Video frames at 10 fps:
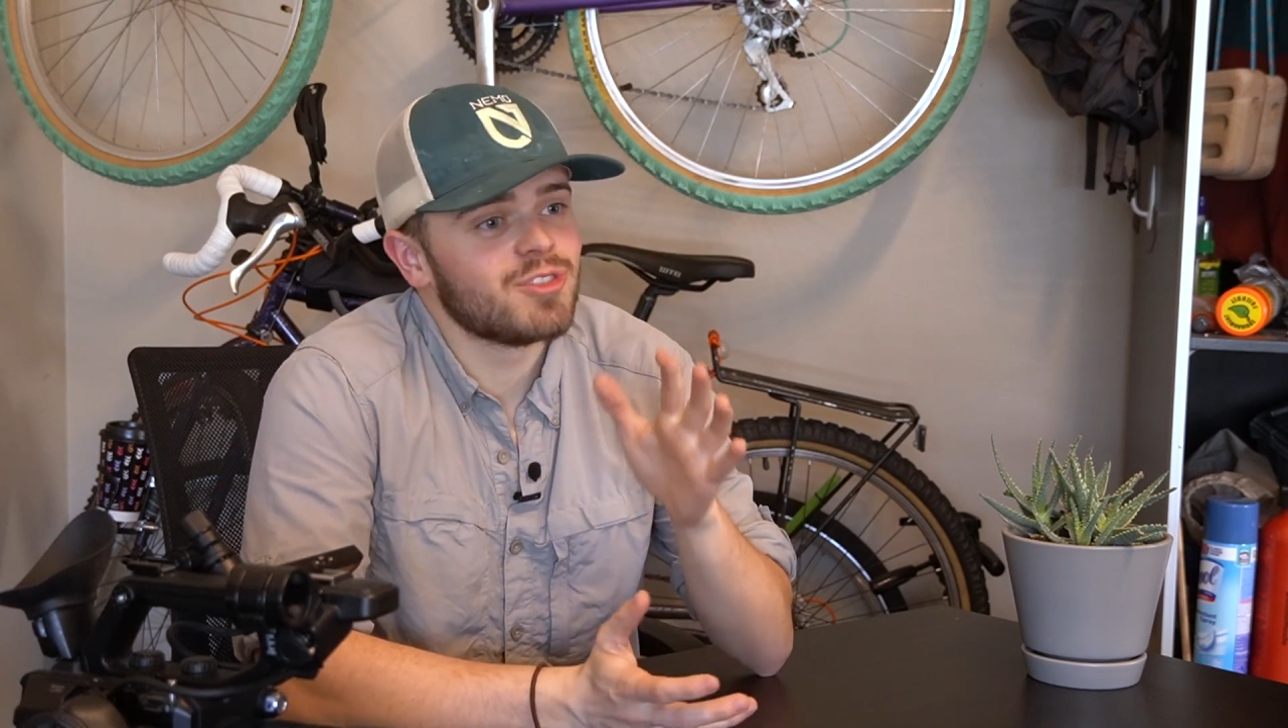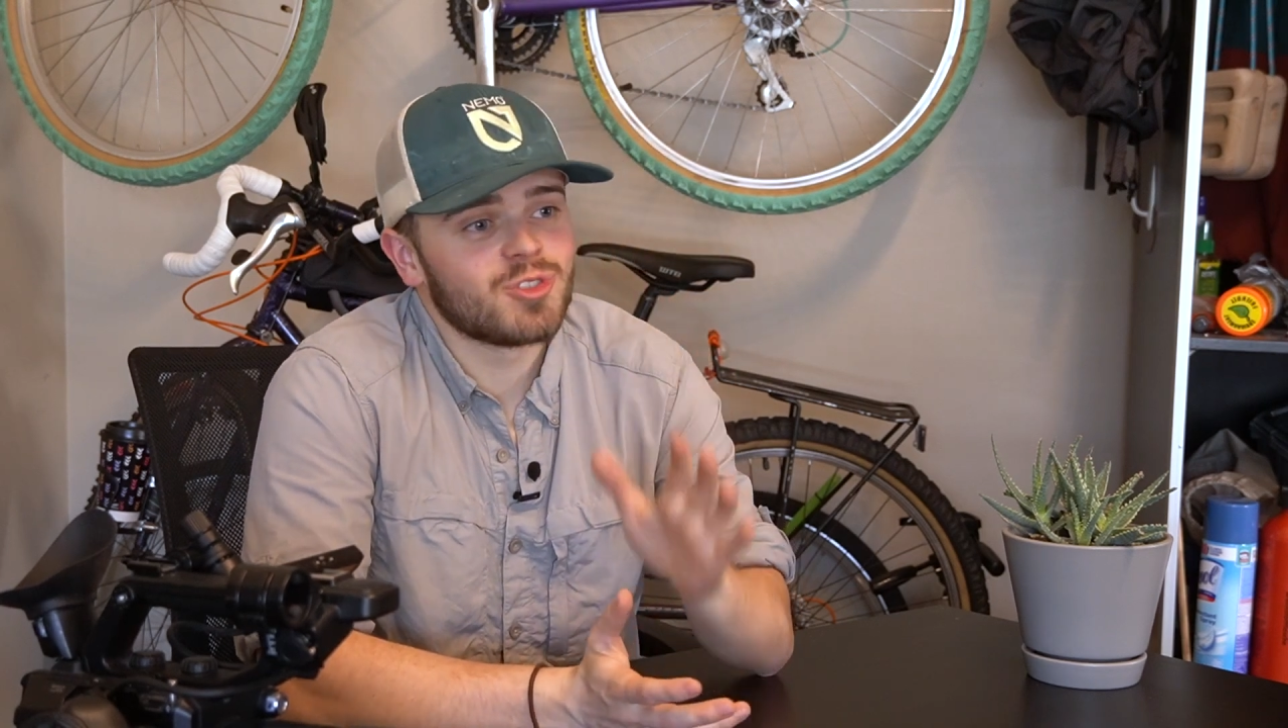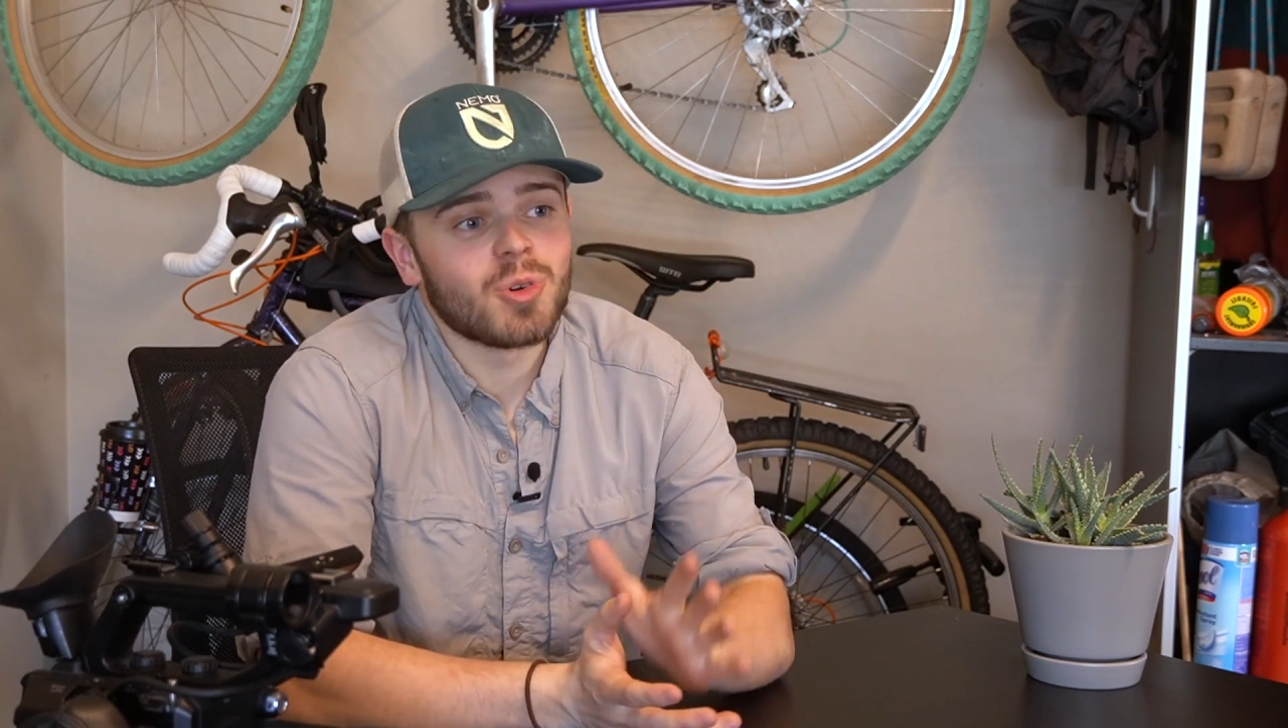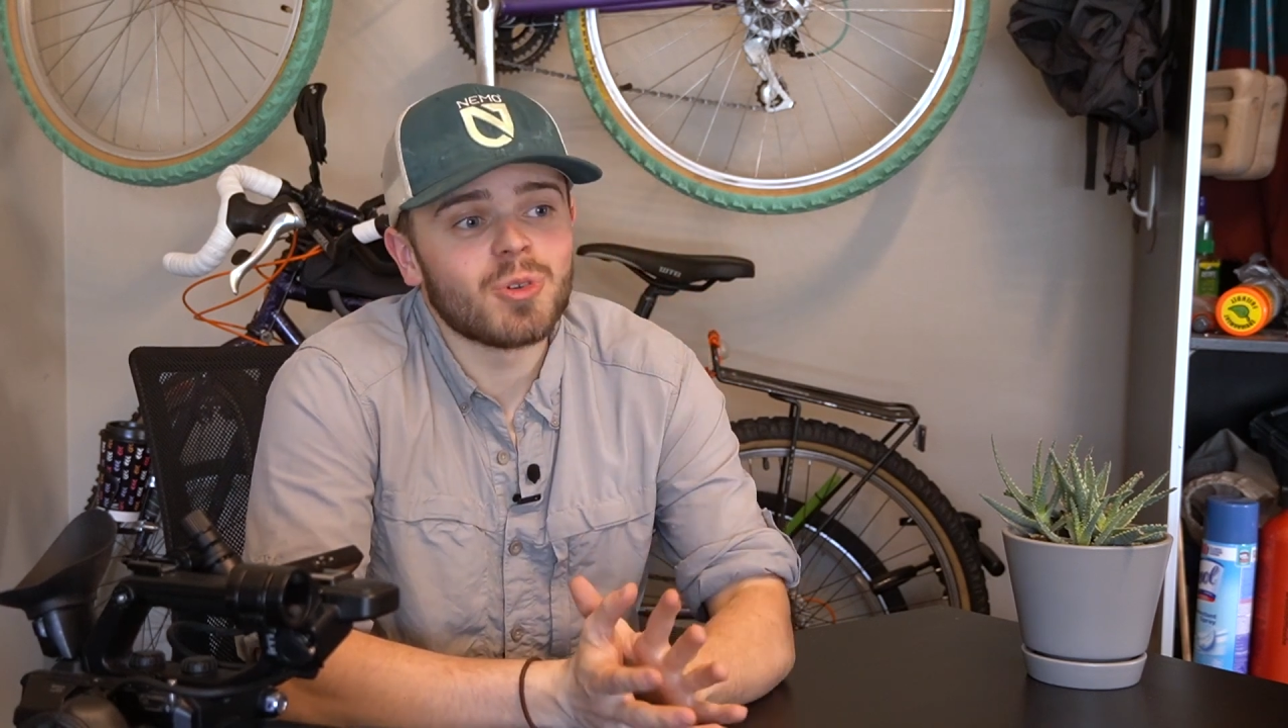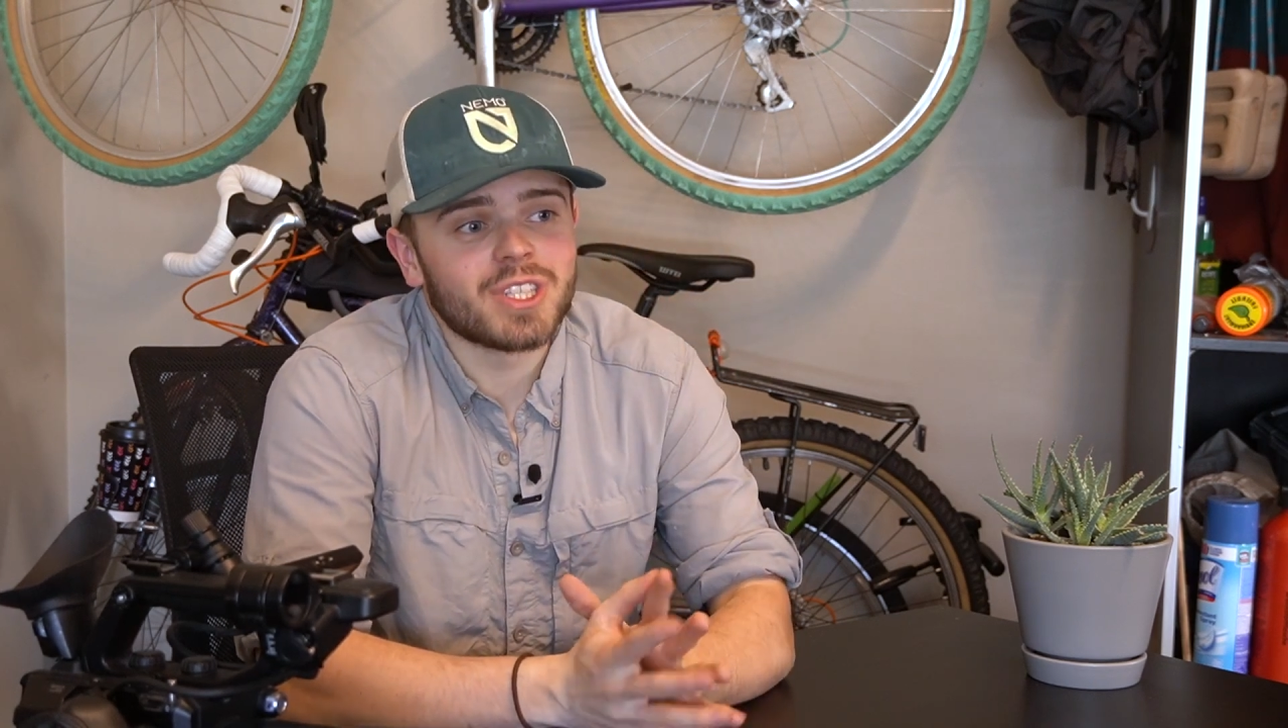
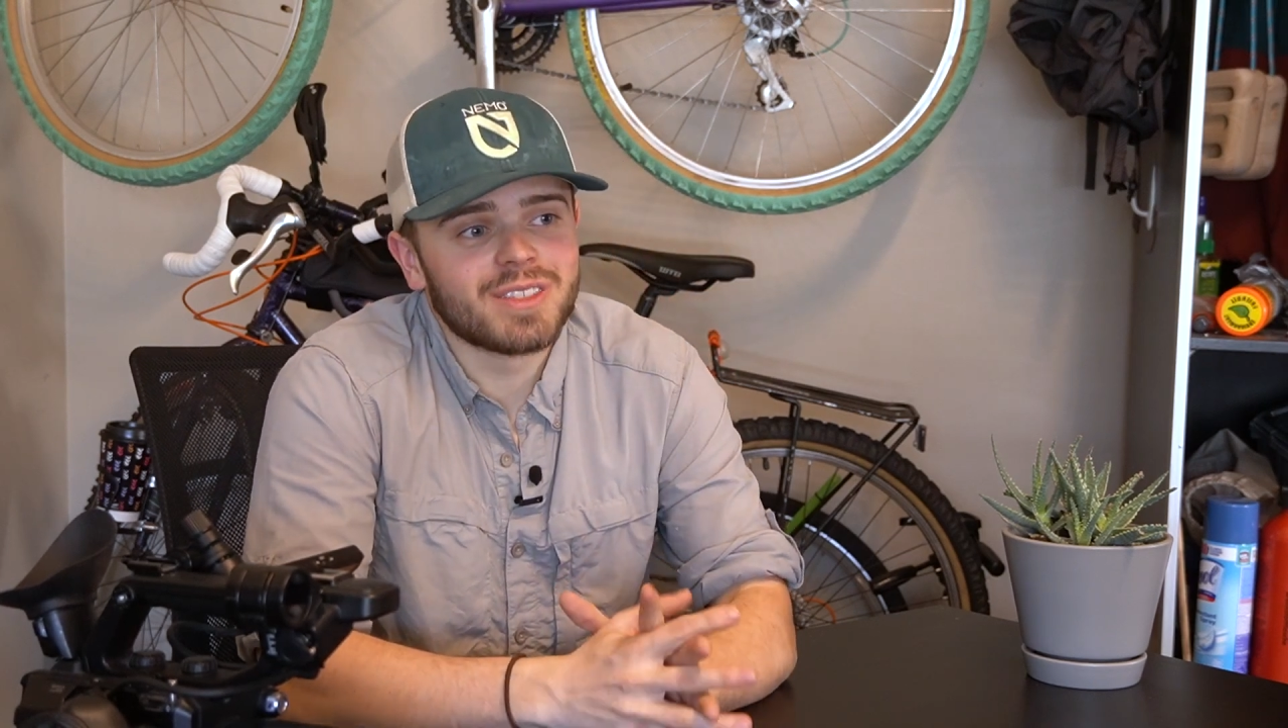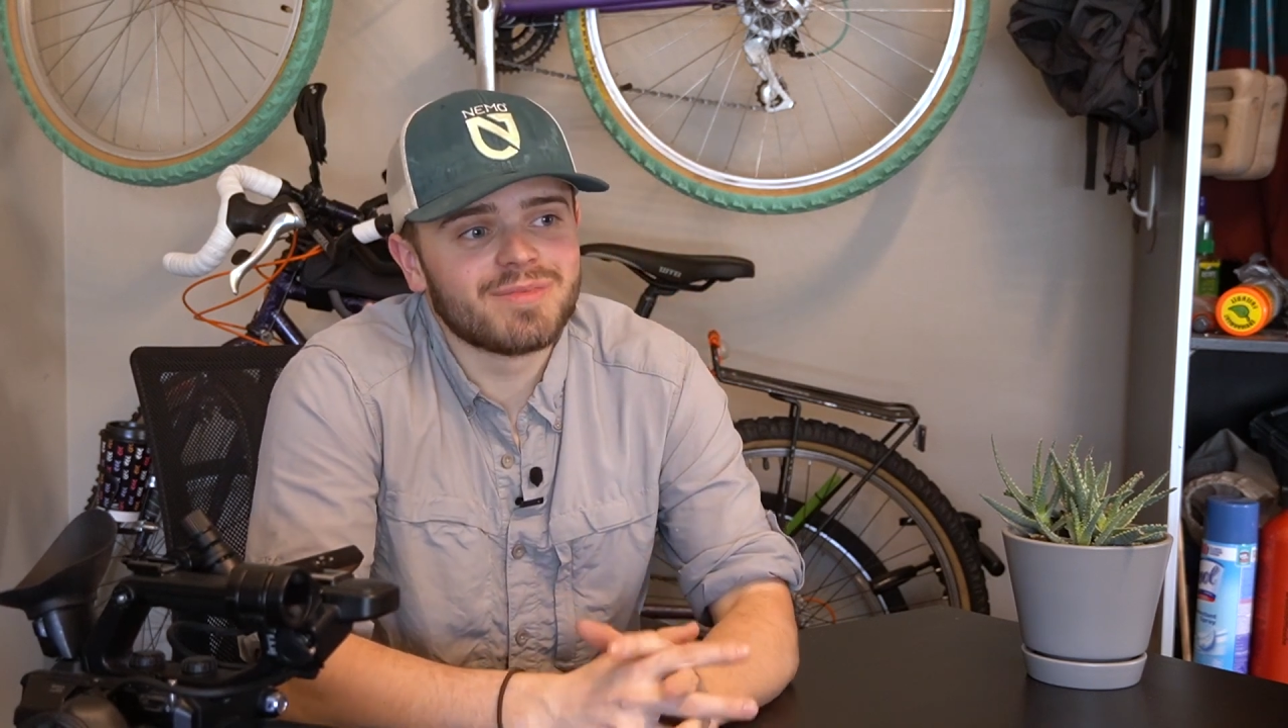sold.